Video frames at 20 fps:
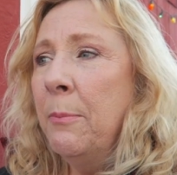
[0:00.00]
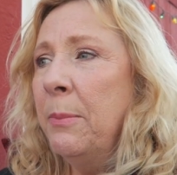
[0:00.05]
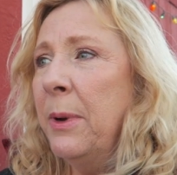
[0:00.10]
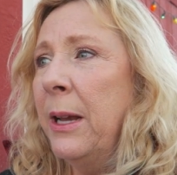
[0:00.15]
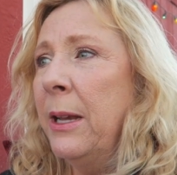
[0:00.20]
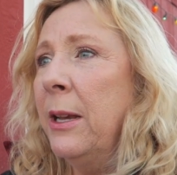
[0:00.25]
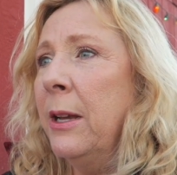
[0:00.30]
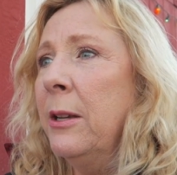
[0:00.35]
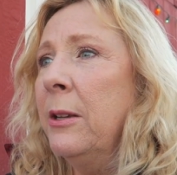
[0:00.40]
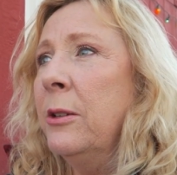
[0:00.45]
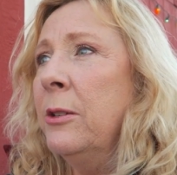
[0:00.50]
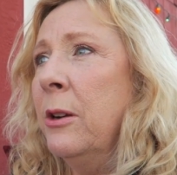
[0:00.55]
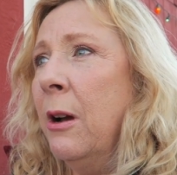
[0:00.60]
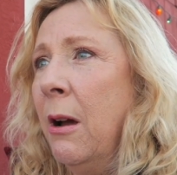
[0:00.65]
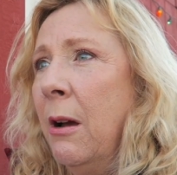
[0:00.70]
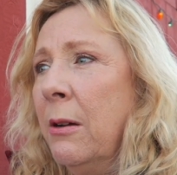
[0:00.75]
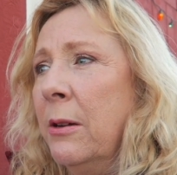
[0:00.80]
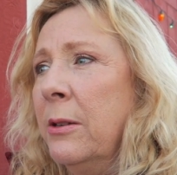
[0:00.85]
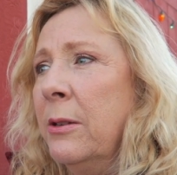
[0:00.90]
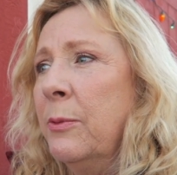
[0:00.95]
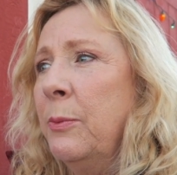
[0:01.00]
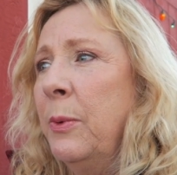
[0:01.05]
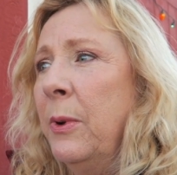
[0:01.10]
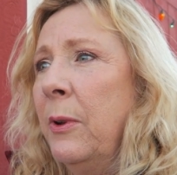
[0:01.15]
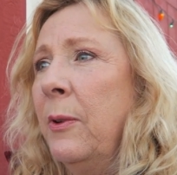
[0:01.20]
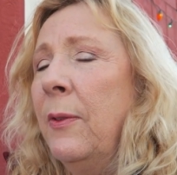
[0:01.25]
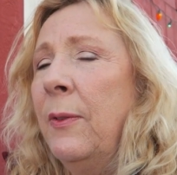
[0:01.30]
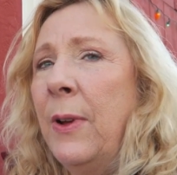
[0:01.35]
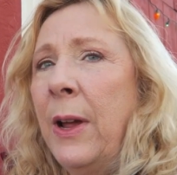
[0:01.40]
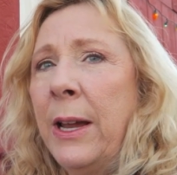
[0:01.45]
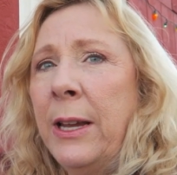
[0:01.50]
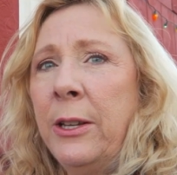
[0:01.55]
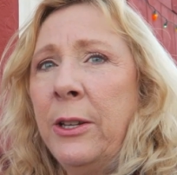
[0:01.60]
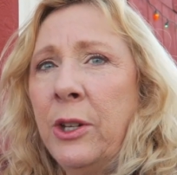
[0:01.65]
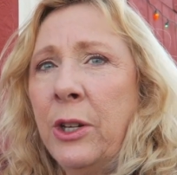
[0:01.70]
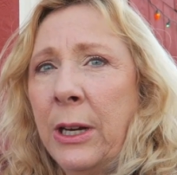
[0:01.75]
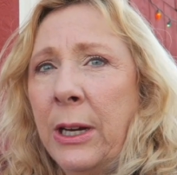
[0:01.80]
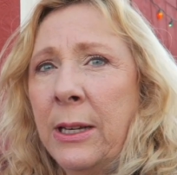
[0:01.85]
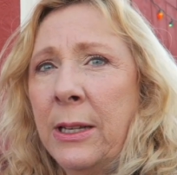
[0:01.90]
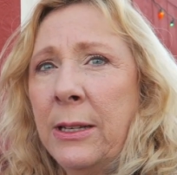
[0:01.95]
But dogs will find
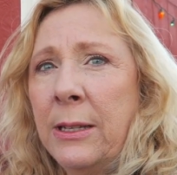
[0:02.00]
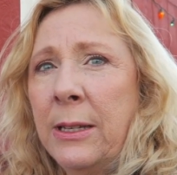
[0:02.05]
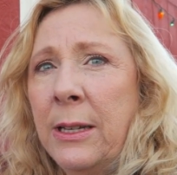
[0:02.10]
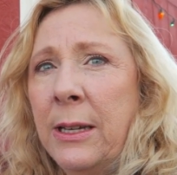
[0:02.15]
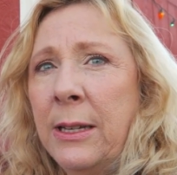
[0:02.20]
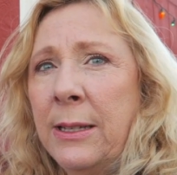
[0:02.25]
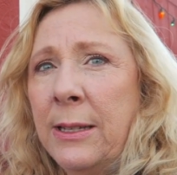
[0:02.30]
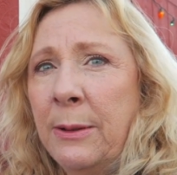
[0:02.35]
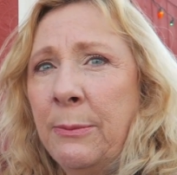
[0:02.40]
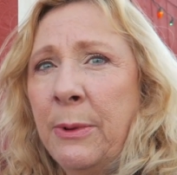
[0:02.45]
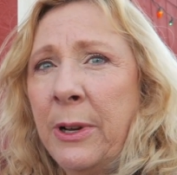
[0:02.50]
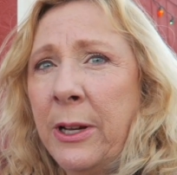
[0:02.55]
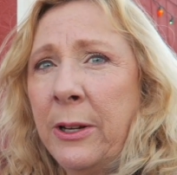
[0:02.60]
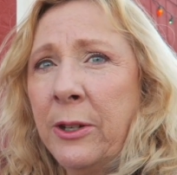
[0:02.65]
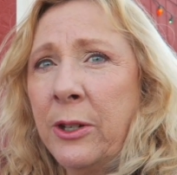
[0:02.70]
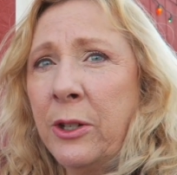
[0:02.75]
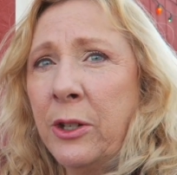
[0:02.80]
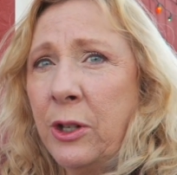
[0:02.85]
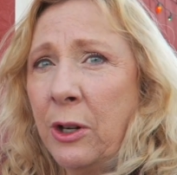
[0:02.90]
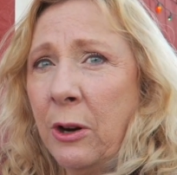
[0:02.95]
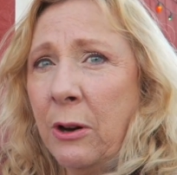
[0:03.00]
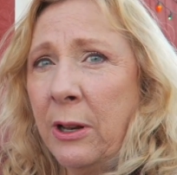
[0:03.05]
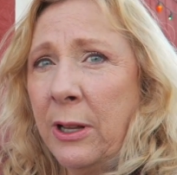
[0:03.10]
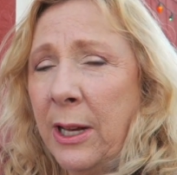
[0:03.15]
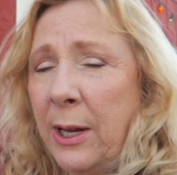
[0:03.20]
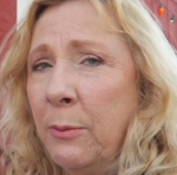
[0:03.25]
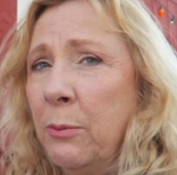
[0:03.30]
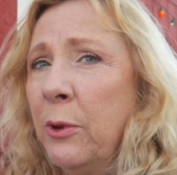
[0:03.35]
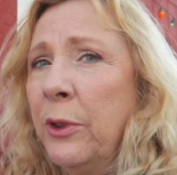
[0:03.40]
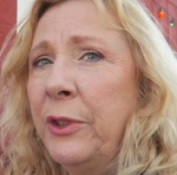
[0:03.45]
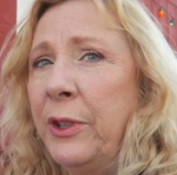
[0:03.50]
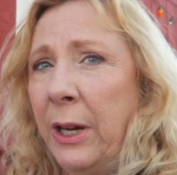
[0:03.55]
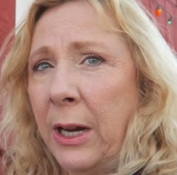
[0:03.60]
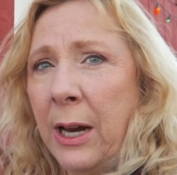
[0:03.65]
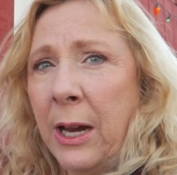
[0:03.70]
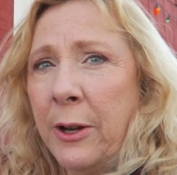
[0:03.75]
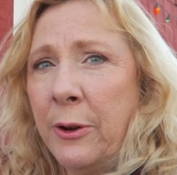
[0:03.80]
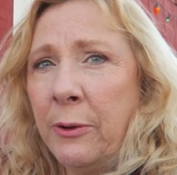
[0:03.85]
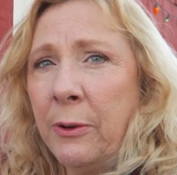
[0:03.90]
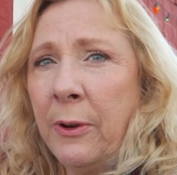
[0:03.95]
chickens in someone else's yard. They will
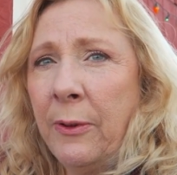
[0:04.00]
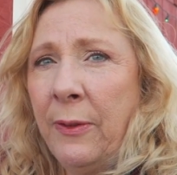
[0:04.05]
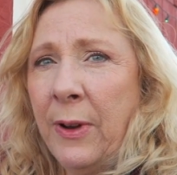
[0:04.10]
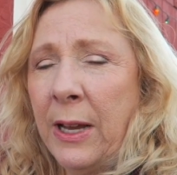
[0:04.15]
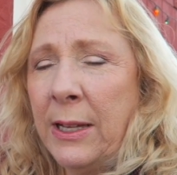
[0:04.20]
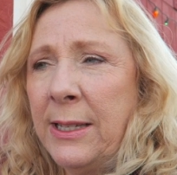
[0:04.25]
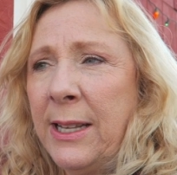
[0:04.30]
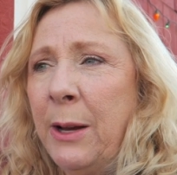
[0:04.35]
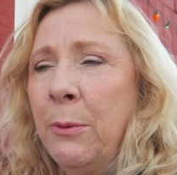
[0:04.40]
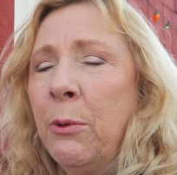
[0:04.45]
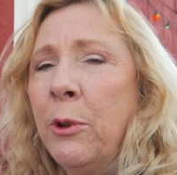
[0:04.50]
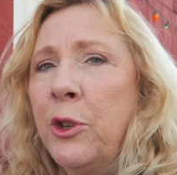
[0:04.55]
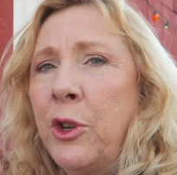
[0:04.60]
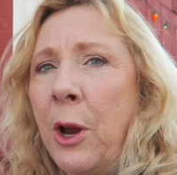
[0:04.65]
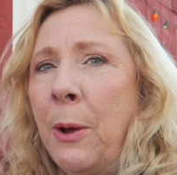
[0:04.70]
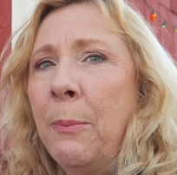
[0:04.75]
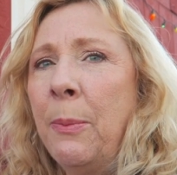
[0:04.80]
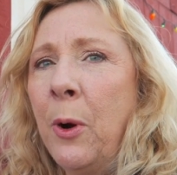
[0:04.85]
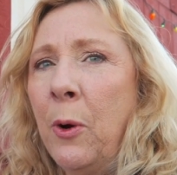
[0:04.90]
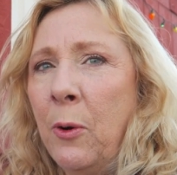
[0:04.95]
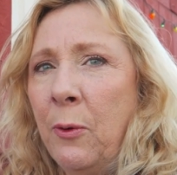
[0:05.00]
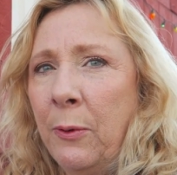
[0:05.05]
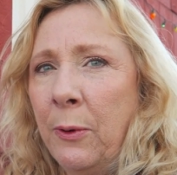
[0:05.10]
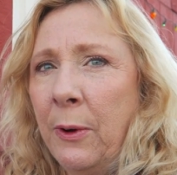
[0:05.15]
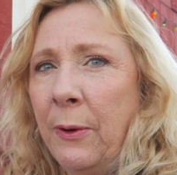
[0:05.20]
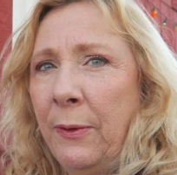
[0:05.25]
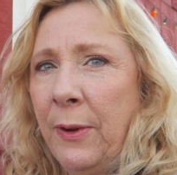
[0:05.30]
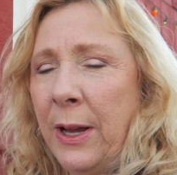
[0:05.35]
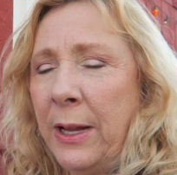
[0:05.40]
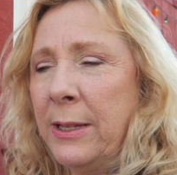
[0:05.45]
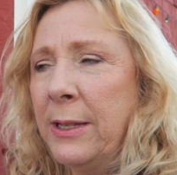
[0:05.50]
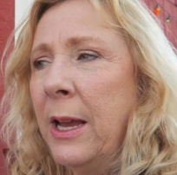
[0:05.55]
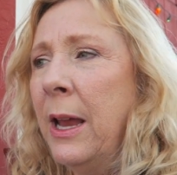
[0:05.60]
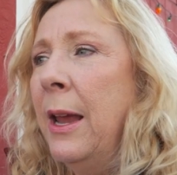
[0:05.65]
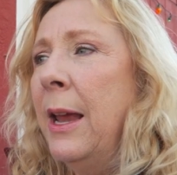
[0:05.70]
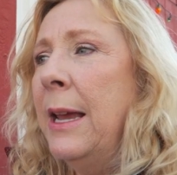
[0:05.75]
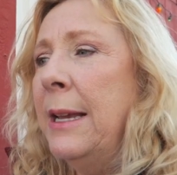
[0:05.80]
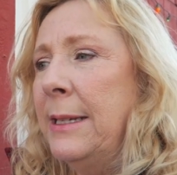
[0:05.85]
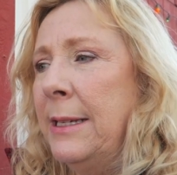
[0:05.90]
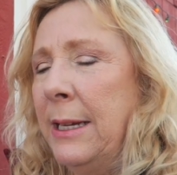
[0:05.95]
dig under a fence. They will jump over a fence
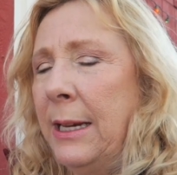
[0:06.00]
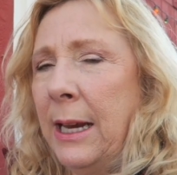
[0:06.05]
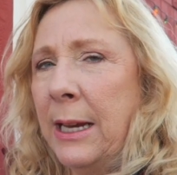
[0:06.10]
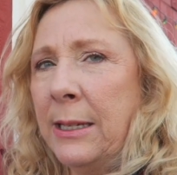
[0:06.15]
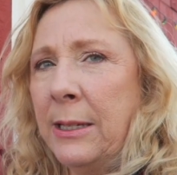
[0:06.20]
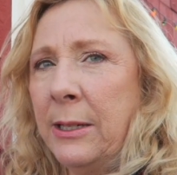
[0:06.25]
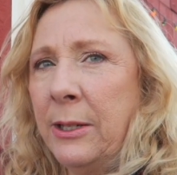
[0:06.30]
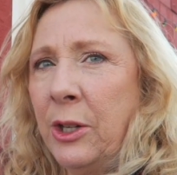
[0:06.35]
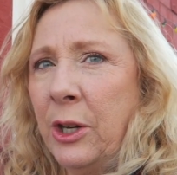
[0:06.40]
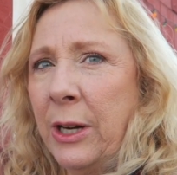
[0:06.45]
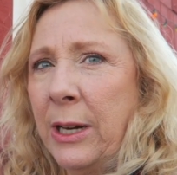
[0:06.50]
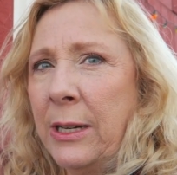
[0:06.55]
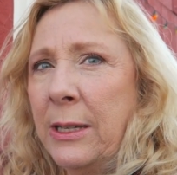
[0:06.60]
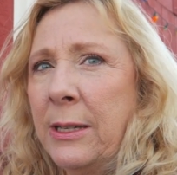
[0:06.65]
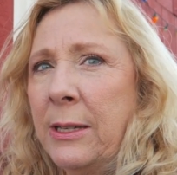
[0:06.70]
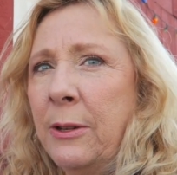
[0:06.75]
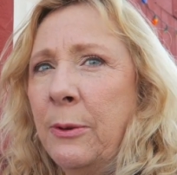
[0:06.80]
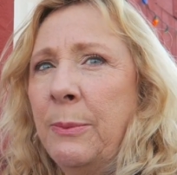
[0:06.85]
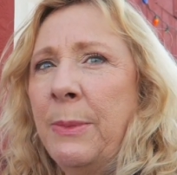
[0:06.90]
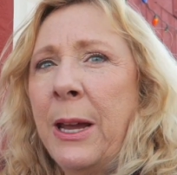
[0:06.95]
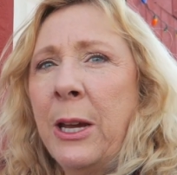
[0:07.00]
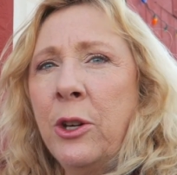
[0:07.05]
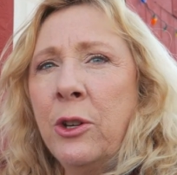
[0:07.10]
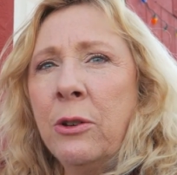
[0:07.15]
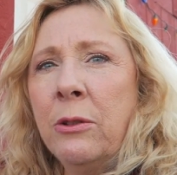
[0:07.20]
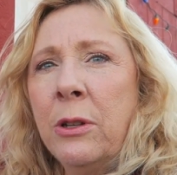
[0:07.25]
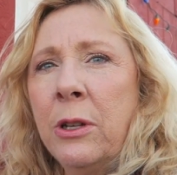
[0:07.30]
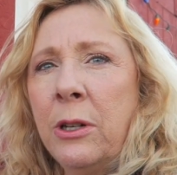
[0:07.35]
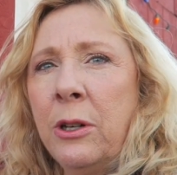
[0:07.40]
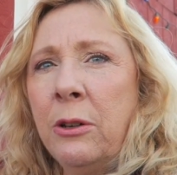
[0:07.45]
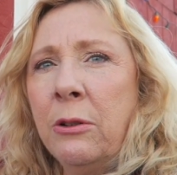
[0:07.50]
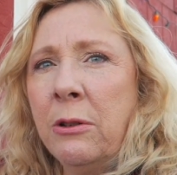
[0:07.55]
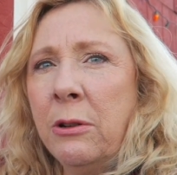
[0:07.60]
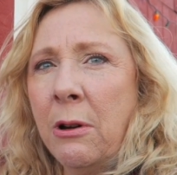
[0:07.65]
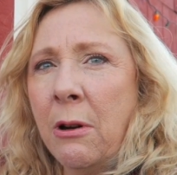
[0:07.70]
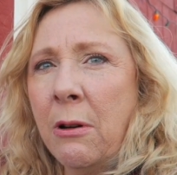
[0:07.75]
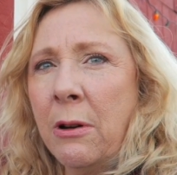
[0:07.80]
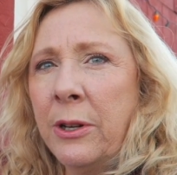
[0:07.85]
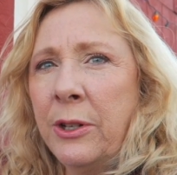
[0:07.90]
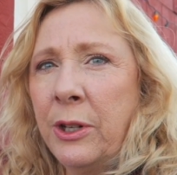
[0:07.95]
to get to chickens. So make sure that your
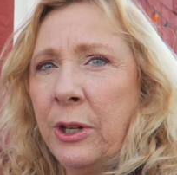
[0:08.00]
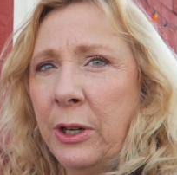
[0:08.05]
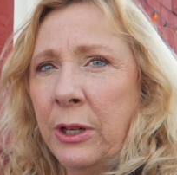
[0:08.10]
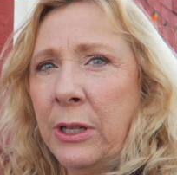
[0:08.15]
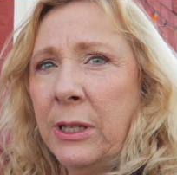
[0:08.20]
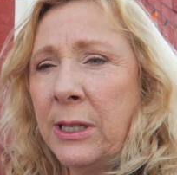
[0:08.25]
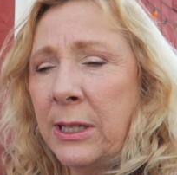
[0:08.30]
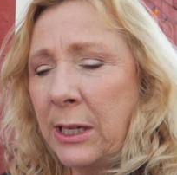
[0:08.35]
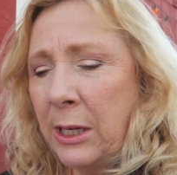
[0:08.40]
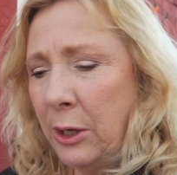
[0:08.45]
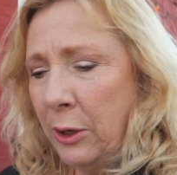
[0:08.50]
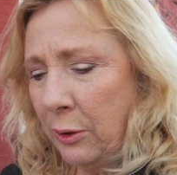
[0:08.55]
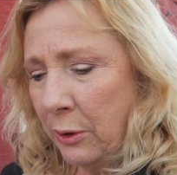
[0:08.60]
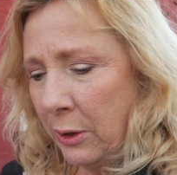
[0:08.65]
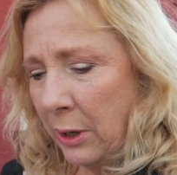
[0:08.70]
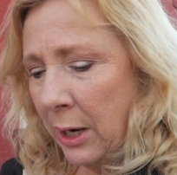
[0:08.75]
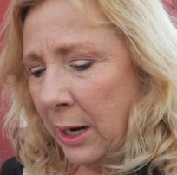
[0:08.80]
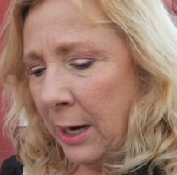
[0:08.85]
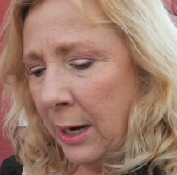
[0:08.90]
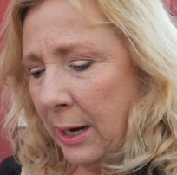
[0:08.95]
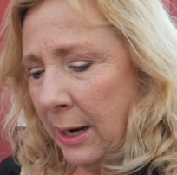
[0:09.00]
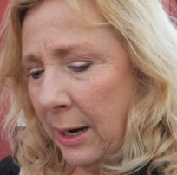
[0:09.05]
yard is good and secure.